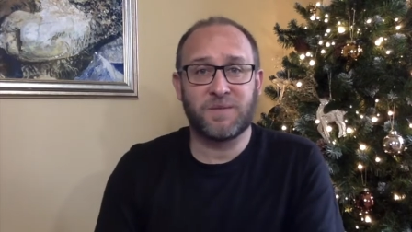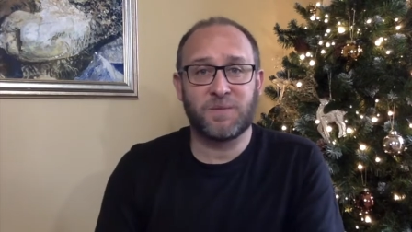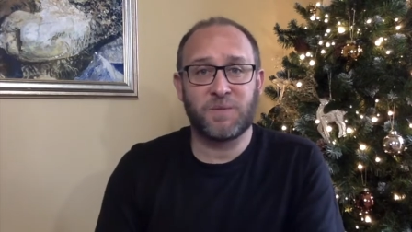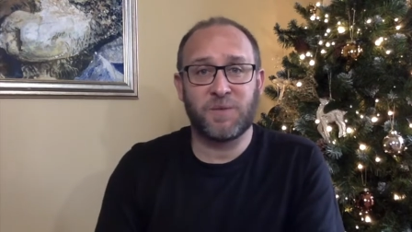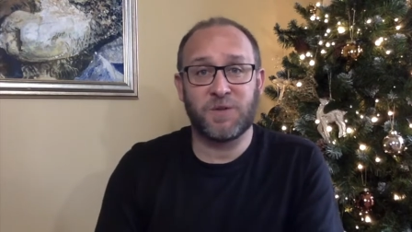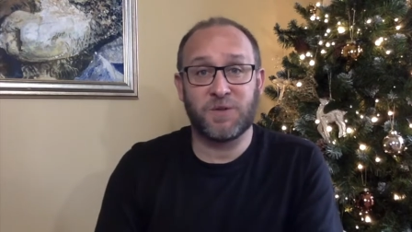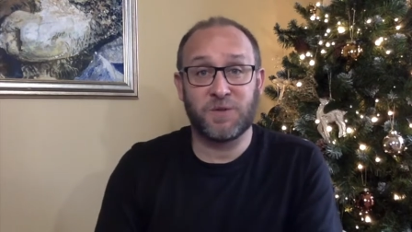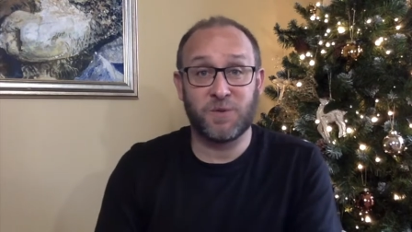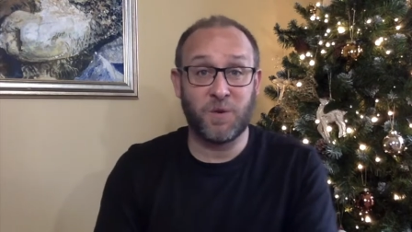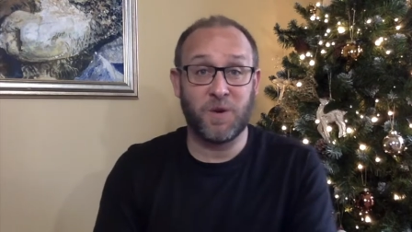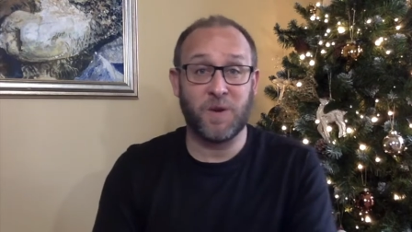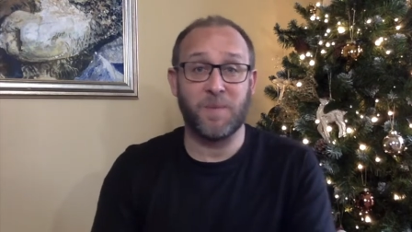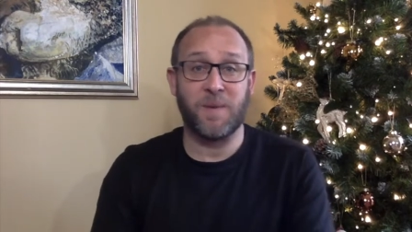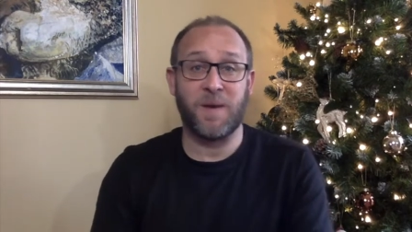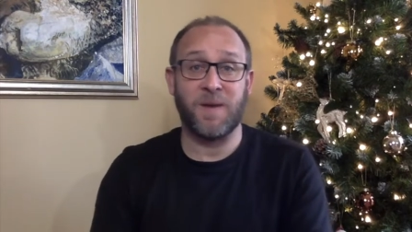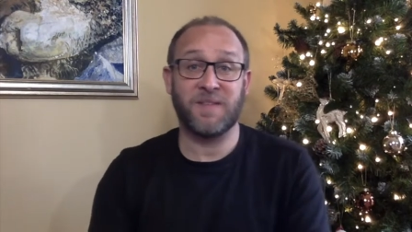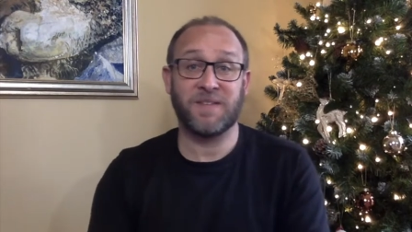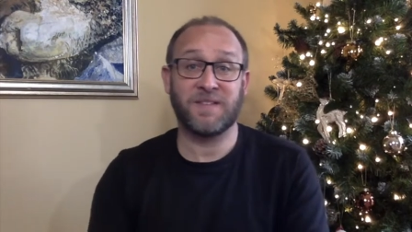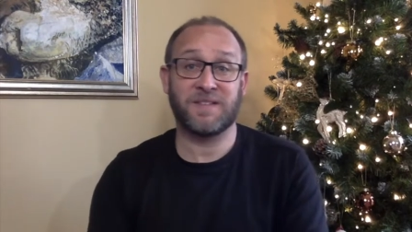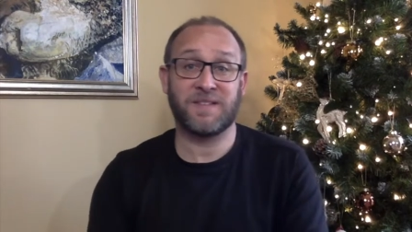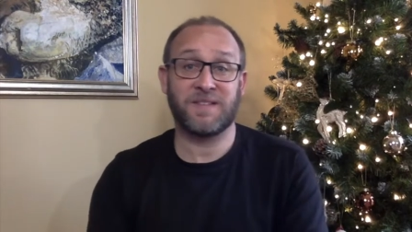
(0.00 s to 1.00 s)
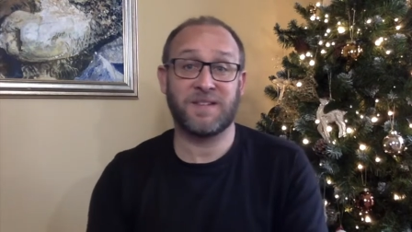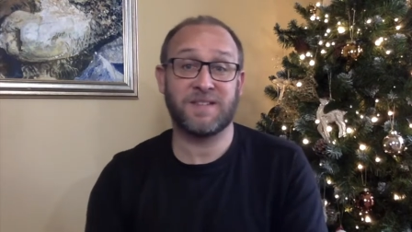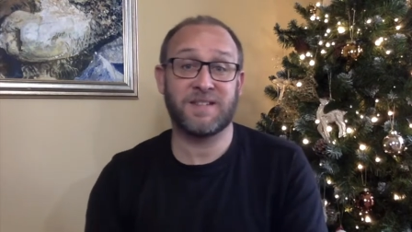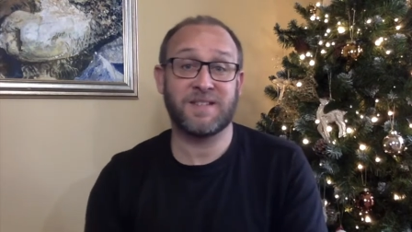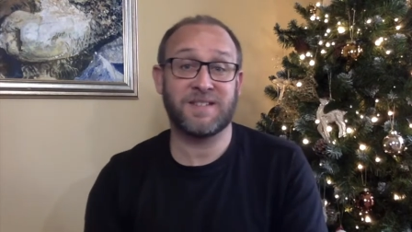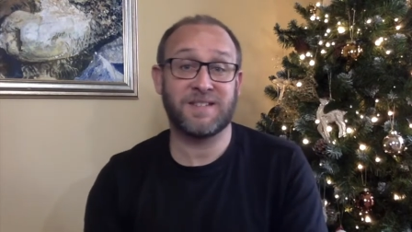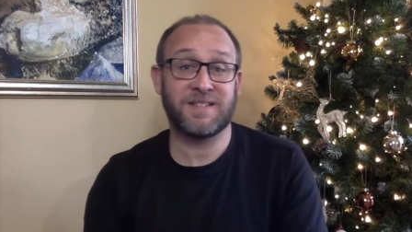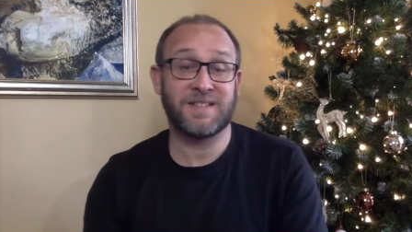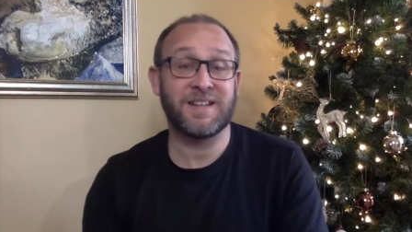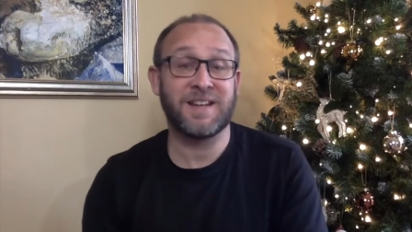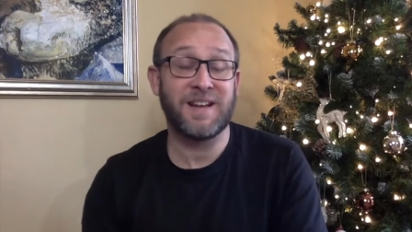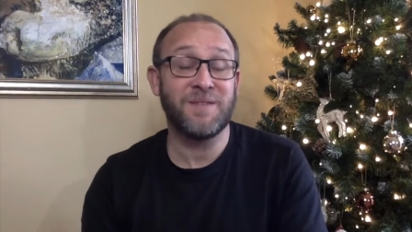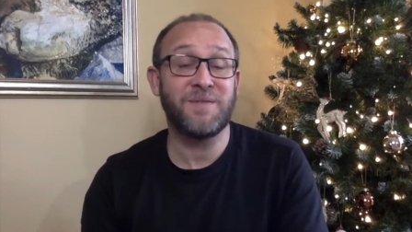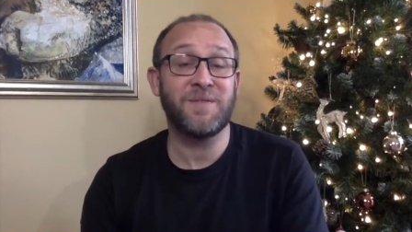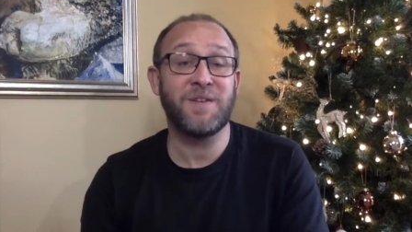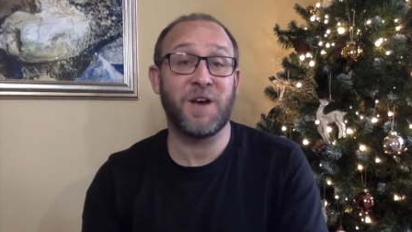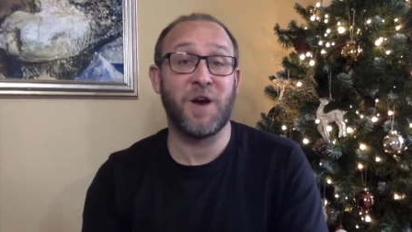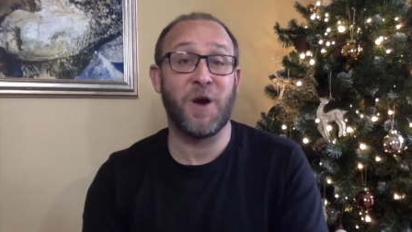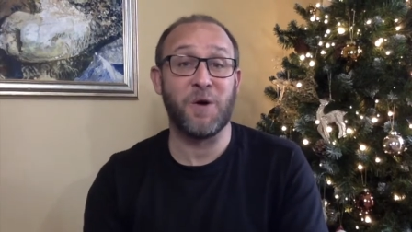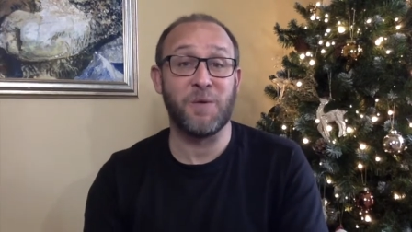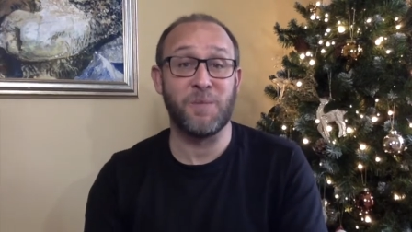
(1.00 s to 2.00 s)
we're talking about this is it's a
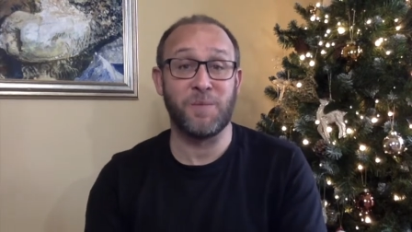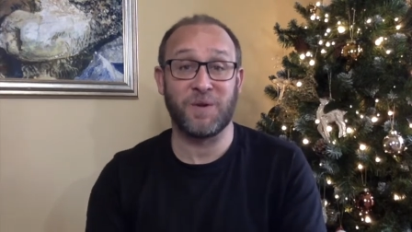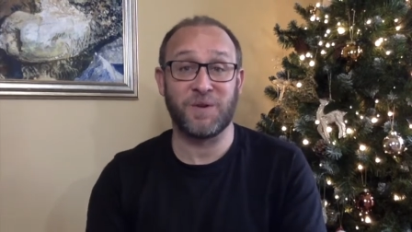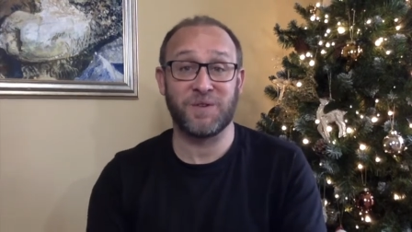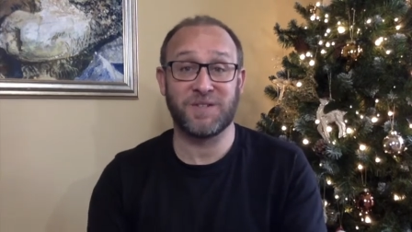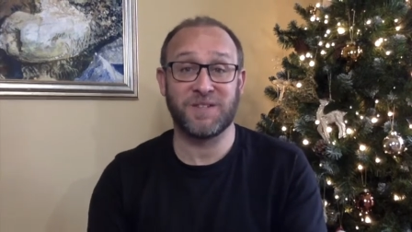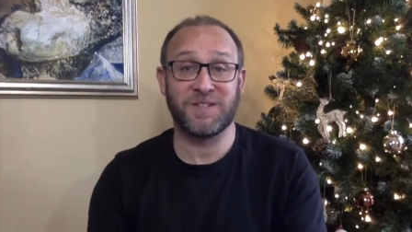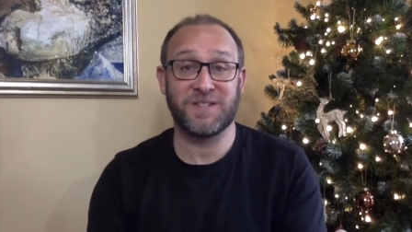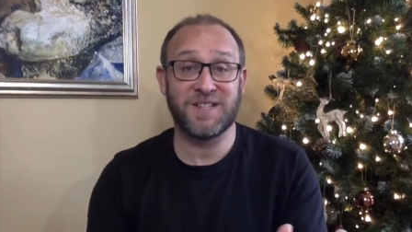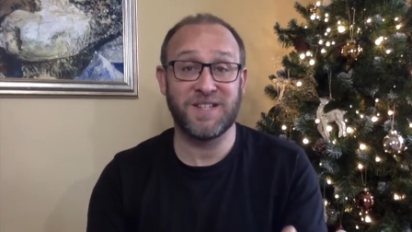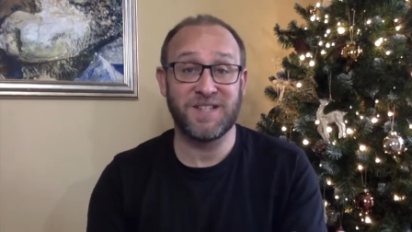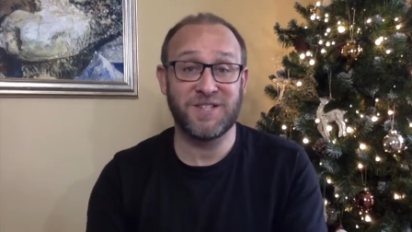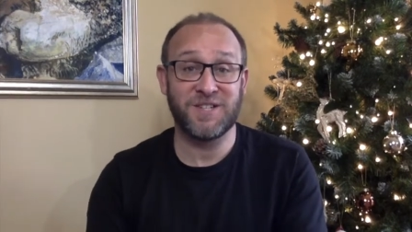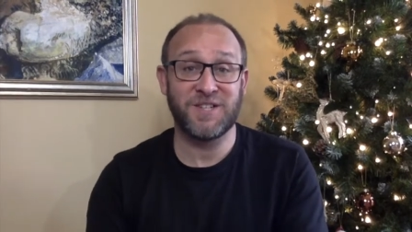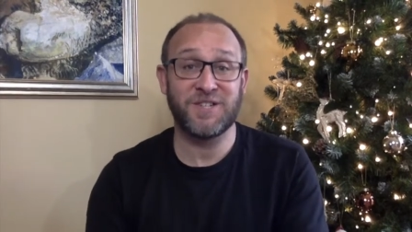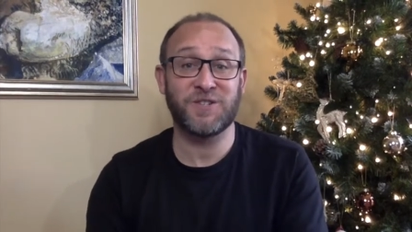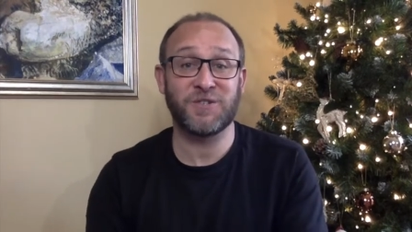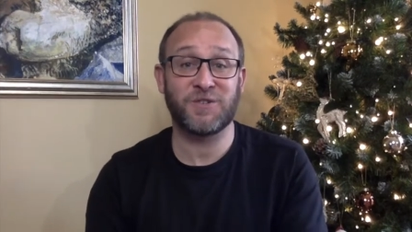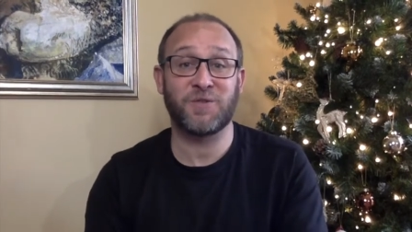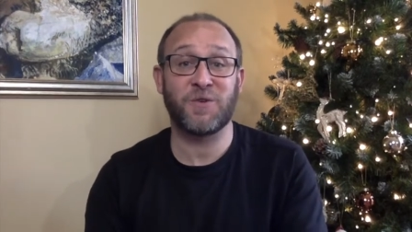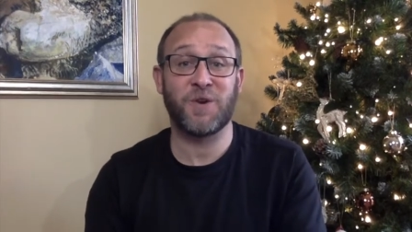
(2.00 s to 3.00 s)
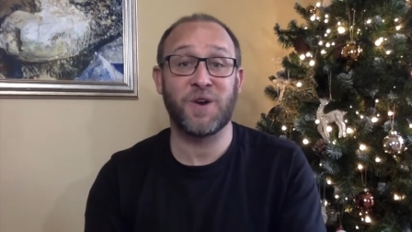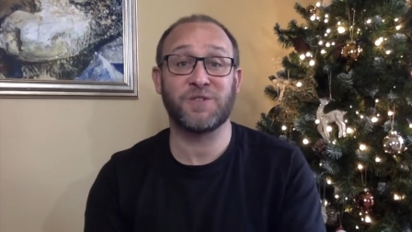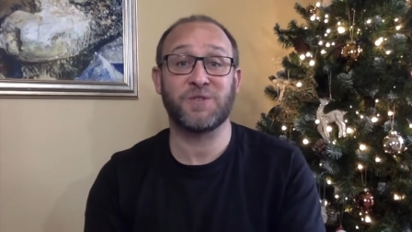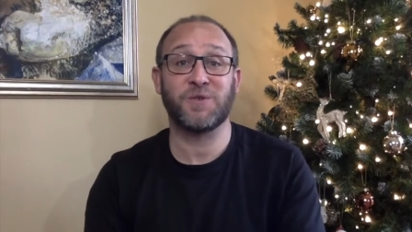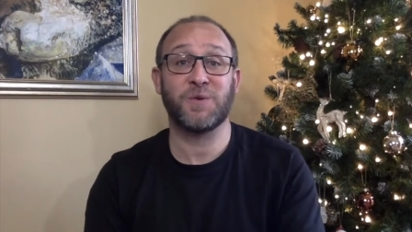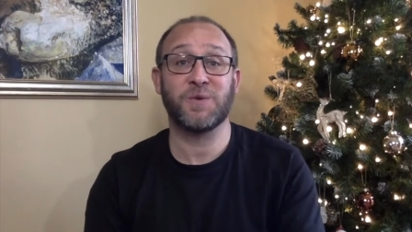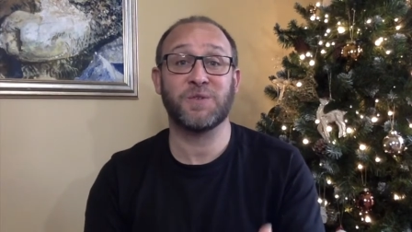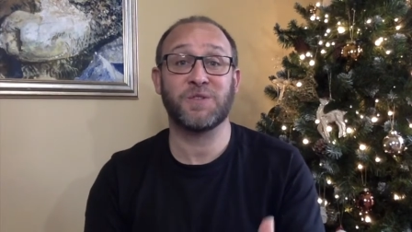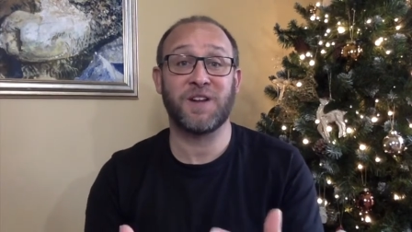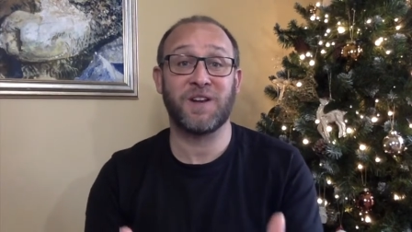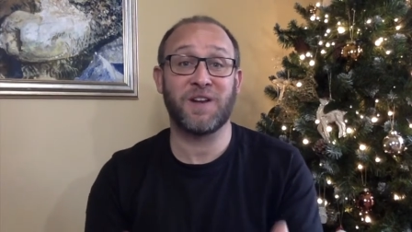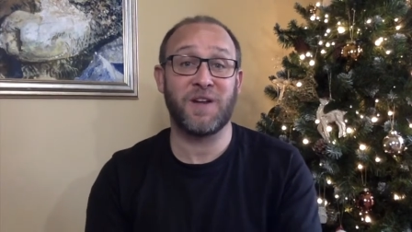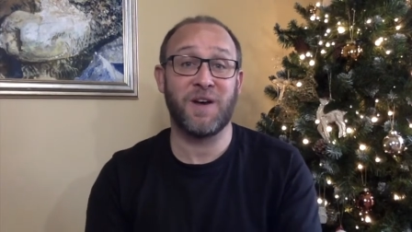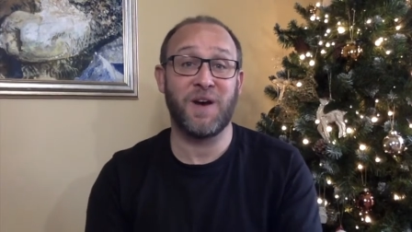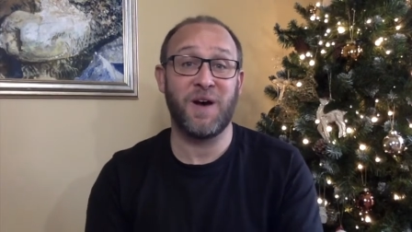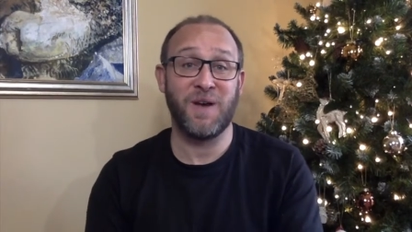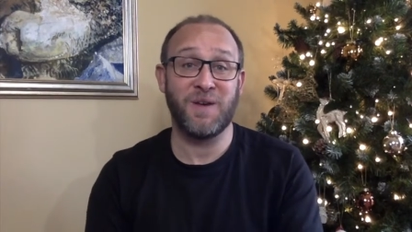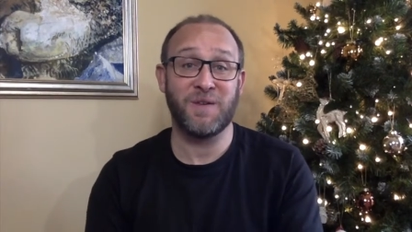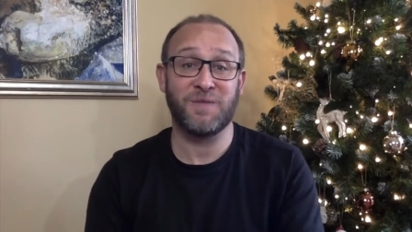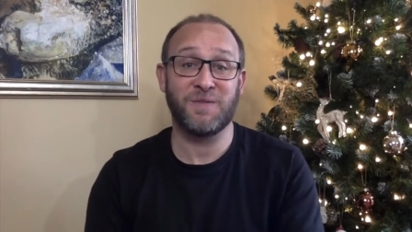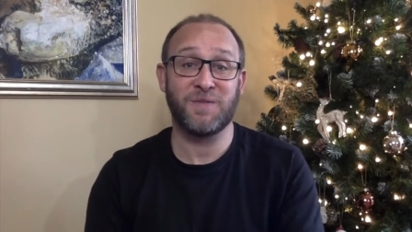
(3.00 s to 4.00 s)
living hope because it's in Jesus Christ who is
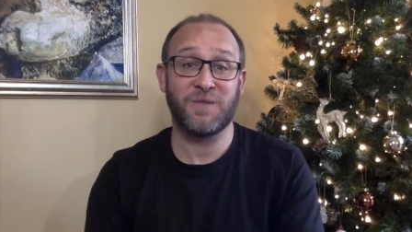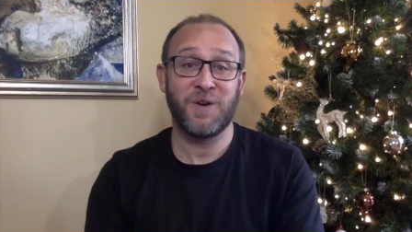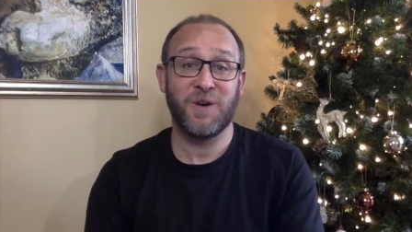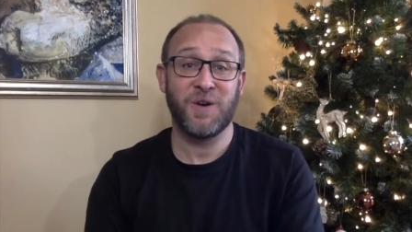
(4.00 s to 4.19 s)
alive,